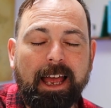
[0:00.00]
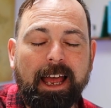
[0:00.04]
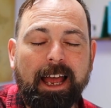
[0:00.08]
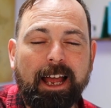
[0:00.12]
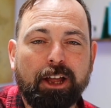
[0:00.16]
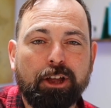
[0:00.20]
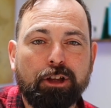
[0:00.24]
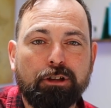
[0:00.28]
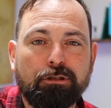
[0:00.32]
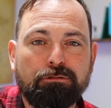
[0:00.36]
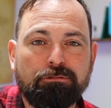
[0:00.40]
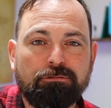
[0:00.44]

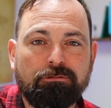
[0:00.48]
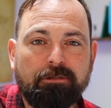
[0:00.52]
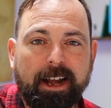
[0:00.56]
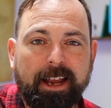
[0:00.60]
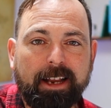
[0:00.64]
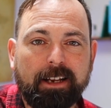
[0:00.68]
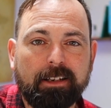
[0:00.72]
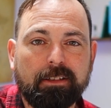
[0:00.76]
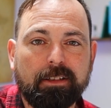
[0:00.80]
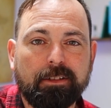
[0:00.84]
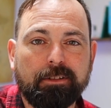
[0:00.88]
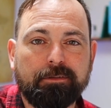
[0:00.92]
at
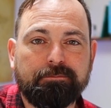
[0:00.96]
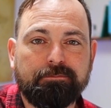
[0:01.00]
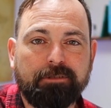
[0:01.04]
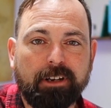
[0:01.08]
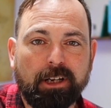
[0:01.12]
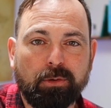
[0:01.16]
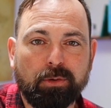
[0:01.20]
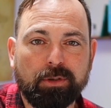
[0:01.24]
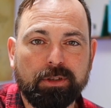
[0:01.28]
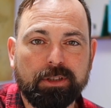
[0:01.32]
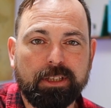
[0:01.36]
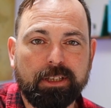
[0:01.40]
correct
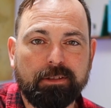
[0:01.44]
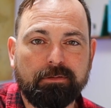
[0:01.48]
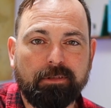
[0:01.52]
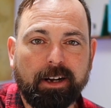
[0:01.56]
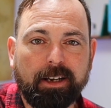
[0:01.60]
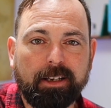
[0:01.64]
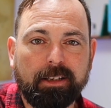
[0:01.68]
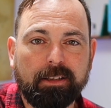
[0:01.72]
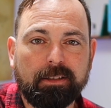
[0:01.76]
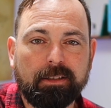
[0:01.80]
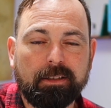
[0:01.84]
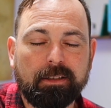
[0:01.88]
frequency
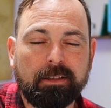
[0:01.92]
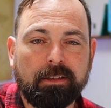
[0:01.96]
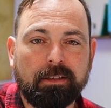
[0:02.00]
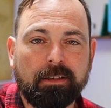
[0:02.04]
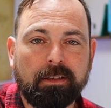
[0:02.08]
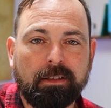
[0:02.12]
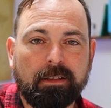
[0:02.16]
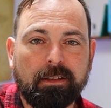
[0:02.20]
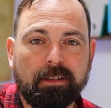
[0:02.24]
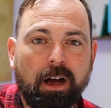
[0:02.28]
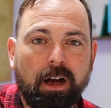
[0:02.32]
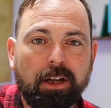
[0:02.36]
rates.
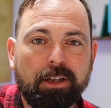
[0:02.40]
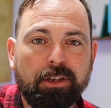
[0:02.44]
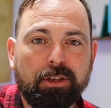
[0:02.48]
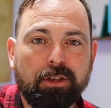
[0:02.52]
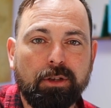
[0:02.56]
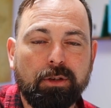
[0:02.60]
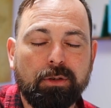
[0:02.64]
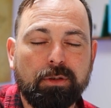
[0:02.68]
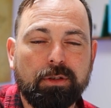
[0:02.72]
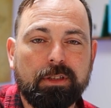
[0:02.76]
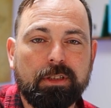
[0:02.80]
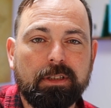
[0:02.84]
High
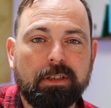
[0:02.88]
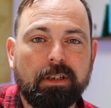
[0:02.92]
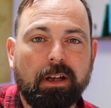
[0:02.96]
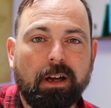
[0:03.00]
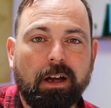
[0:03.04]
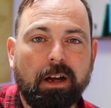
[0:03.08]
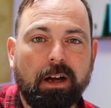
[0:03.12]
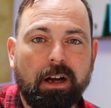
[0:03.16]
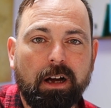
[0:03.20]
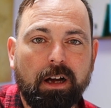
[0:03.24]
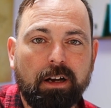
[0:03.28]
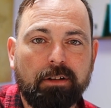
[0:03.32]
use,
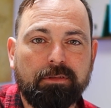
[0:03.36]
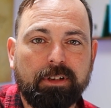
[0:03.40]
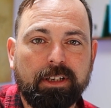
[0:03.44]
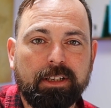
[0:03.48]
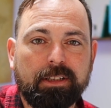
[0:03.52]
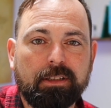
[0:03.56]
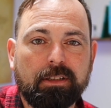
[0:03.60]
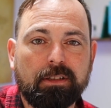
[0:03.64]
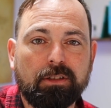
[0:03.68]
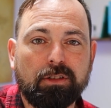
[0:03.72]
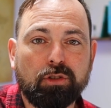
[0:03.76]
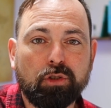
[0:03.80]
high
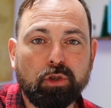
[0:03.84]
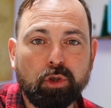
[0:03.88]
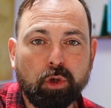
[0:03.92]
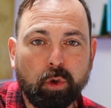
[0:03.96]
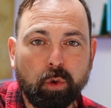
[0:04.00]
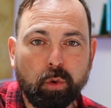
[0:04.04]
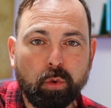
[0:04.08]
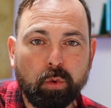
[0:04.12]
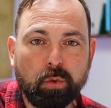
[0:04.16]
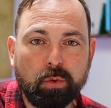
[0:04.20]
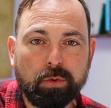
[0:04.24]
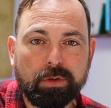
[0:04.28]
risk
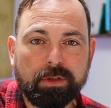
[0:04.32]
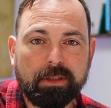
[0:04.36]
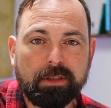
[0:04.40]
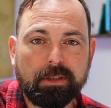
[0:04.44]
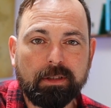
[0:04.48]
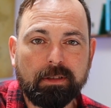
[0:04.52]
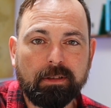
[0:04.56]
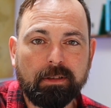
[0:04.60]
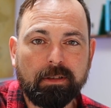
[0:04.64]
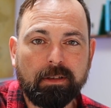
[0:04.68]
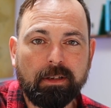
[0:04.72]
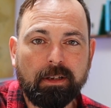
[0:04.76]

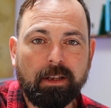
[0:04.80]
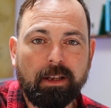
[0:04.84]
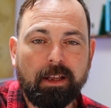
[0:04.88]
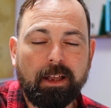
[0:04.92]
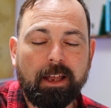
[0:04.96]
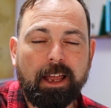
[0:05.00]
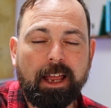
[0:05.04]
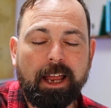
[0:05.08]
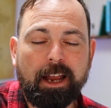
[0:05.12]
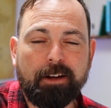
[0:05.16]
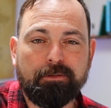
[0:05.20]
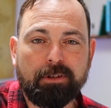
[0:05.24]
tools
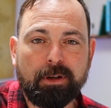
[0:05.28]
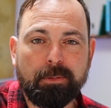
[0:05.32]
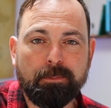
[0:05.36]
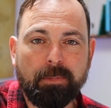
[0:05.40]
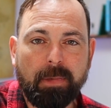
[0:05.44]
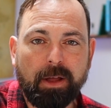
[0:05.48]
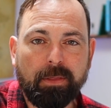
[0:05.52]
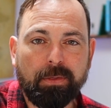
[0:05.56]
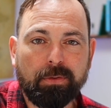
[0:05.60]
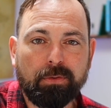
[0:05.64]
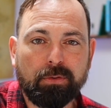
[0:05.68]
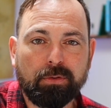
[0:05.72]
every
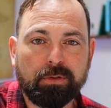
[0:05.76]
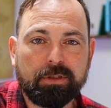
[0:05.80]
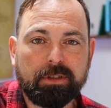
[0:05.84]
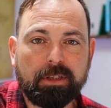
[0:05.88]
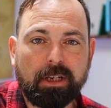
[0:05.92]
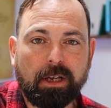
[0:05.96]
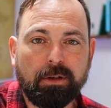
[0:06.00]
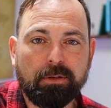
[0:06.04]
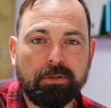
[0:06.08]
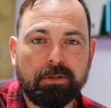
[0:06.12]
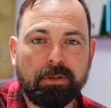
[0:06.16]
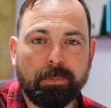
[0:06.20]
month or
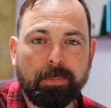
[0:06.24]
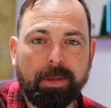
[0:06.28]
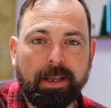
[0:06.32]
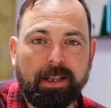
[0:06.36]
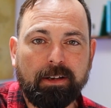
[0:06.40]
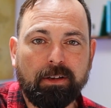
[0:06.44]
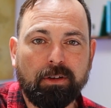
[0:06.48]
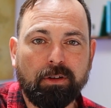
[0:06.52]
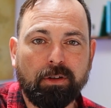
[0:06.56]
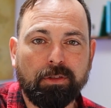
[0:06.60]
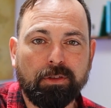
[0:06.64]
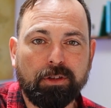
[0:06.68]
so,
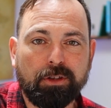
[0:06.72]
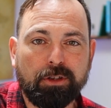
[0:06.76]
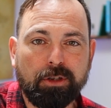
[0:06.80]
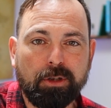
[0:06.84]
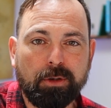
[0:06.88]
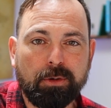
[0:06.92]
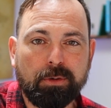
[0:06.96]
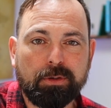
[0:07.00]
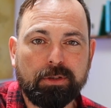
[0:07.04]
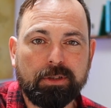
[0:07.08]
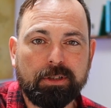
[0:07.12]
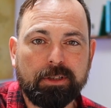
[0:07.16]
depending on the
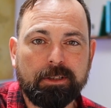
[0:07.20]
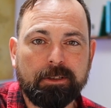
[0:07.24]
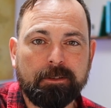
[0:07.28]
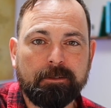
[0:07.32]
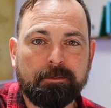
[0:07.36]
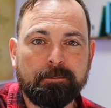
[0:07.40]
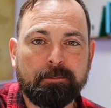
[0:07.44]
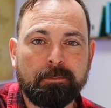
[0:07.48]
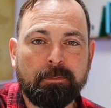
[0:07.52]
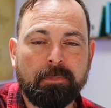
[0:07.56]
use.